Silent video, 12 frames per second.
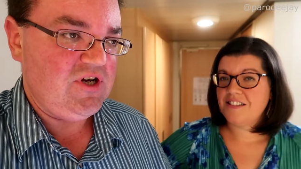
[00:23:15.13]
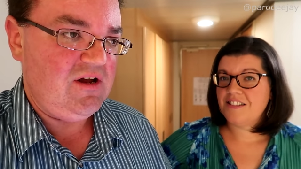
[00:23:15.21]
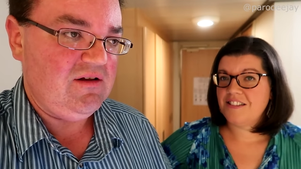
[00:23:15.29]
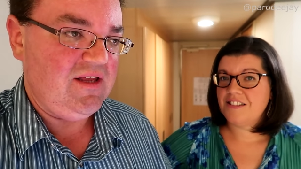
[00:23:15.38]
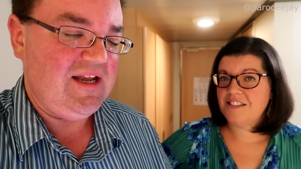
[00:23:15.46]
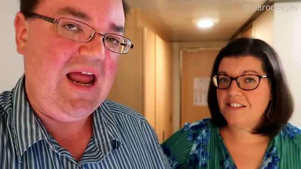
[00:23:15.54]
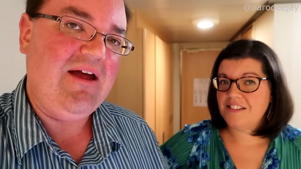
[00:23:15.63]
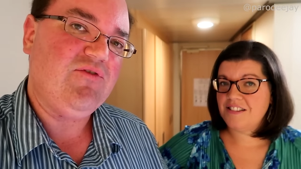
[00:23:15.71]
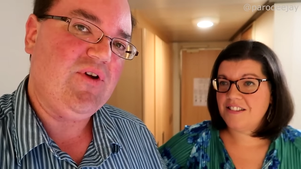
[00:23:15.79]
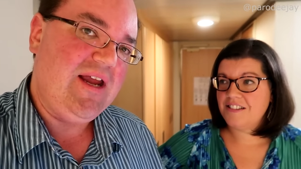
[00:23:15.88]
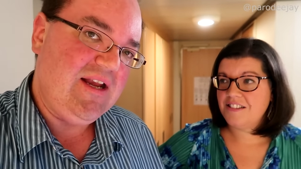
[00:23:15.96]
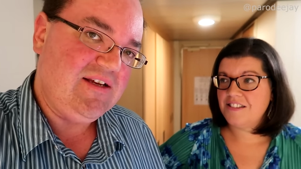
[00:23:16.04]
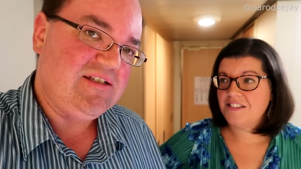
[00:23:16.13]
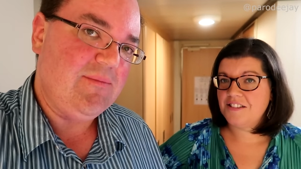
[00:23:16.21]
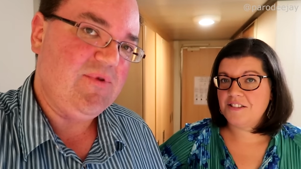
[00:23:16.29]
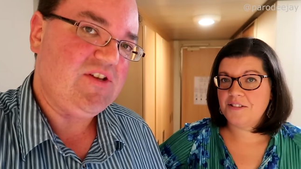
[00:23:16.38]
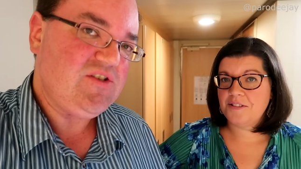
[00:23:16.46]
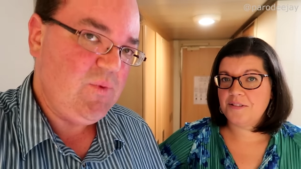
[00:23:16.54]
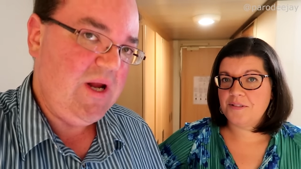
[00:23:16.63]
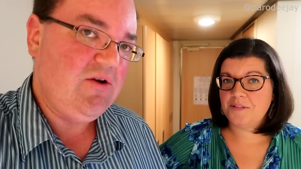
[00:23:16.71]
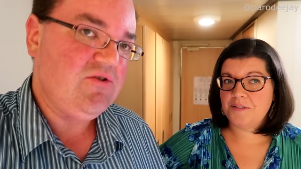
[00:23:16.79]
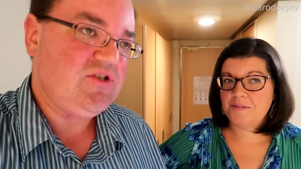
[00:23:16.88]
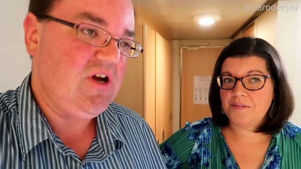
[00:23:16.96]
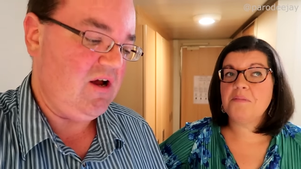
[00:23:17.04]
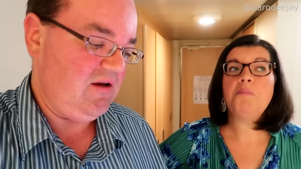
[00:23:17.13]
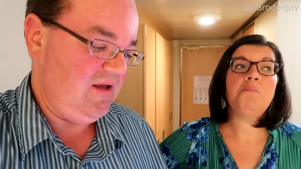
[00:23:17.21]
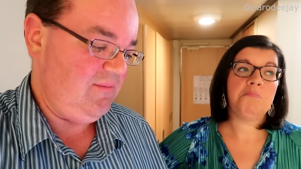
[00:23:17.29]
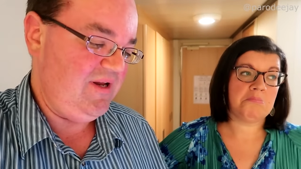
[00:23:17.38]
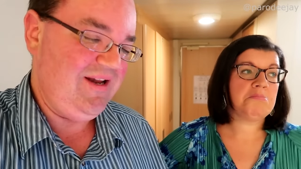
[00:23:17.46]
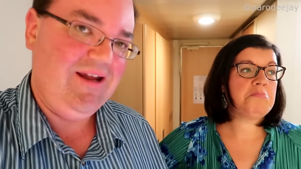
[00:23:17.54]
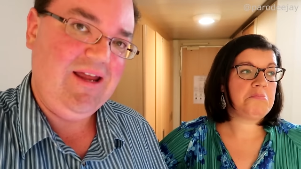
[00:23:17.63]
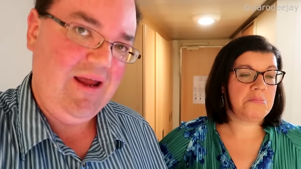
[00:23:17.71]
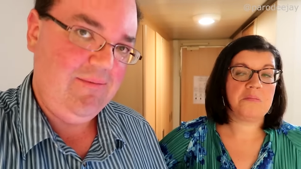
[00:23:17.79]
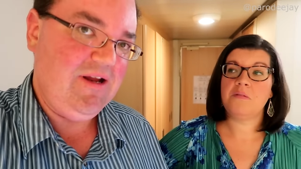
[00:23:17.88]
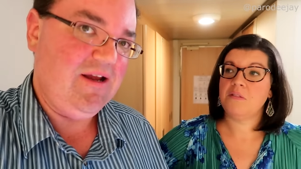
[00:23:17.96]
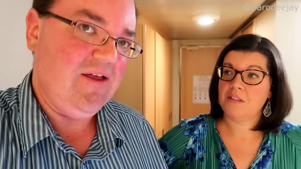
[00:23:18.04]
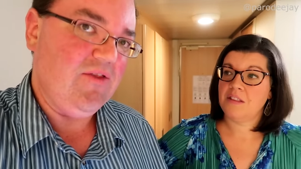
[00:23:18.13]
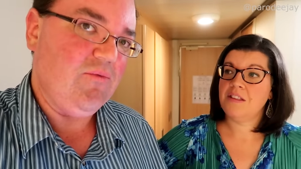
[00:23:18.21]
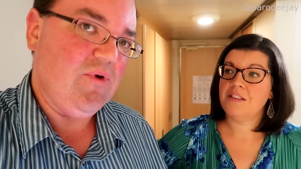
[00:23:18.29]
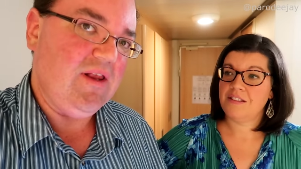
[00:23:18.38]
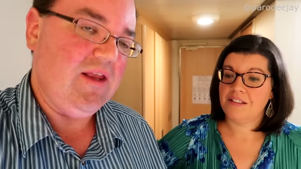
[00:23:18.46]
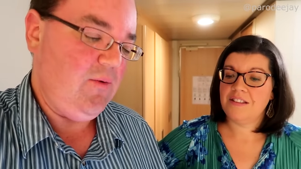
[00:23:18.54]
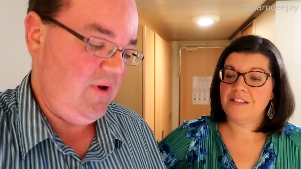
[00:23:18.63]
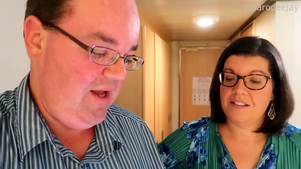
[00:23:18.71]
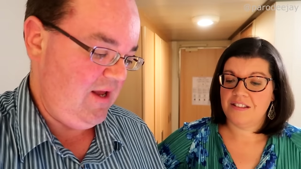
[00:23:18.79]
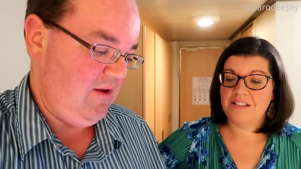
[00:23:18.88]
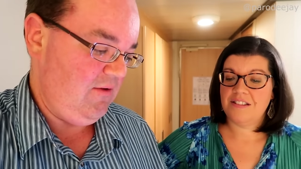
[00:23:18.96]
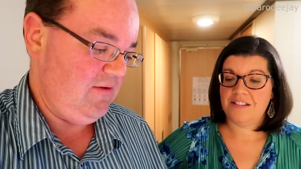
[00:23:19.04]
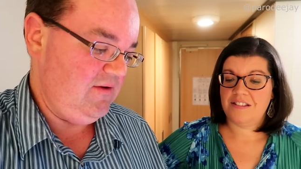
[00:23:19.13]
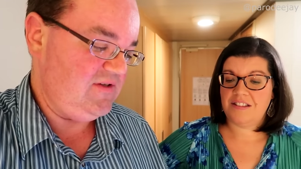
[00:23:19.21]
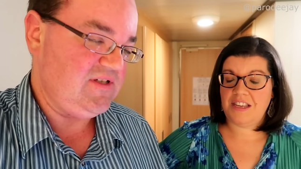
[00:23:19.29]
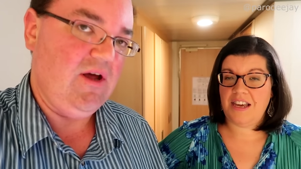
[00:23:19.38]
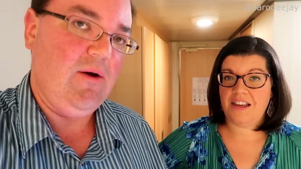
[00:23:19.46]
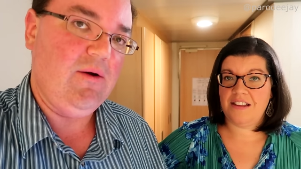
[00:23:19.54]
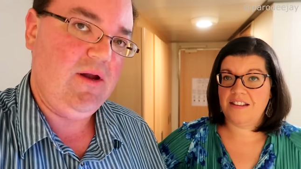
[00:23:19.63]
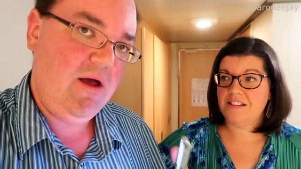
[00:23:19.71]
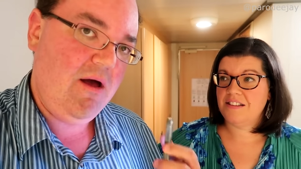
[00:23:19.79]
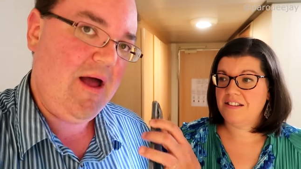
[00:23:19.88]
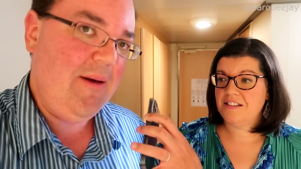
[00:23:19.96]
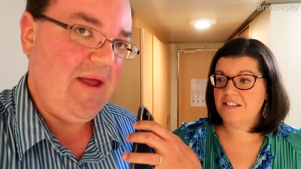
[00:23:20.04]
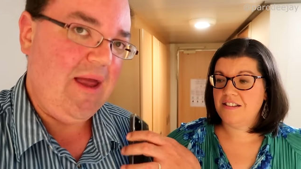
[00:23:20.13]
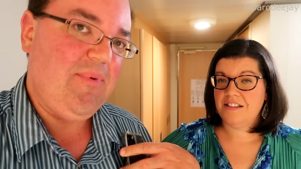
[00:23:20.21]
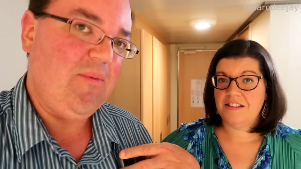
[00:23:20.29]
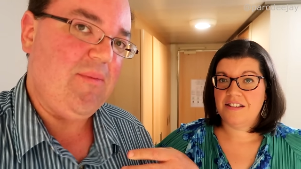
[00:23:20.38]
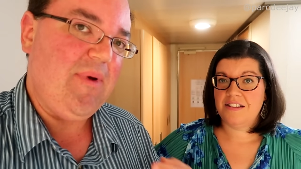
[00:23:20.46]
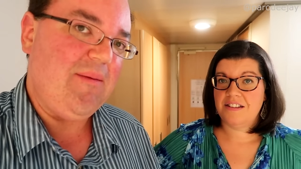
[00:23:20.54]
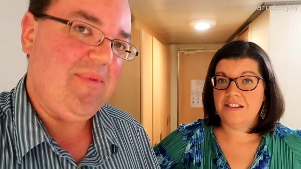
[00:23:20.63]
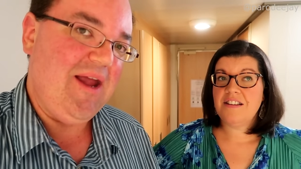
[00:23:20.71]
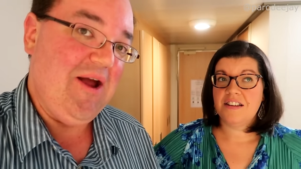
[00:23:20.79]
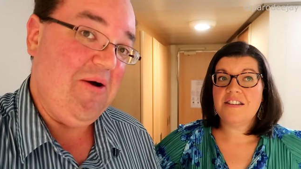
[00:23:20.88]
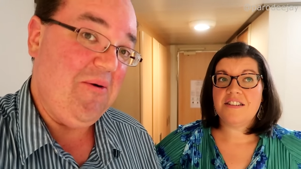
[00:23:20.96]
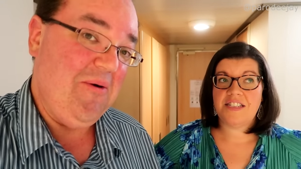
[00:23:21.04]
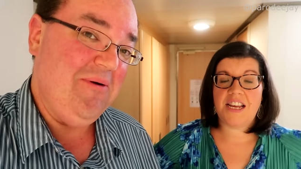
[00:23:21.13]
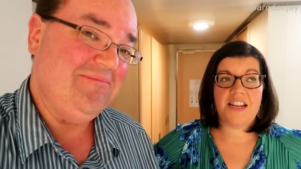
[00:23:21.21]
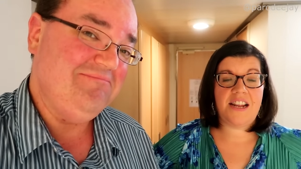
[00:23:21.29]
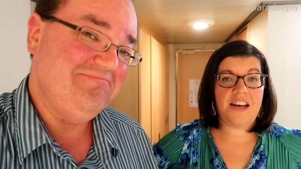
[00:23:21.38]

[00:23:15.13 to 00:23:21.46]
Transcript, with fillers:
Speaker 1: chocolate after eating some of the sweeter chocolate, but it came together really well. So, yeah. yo, I'm happy with my meal. ten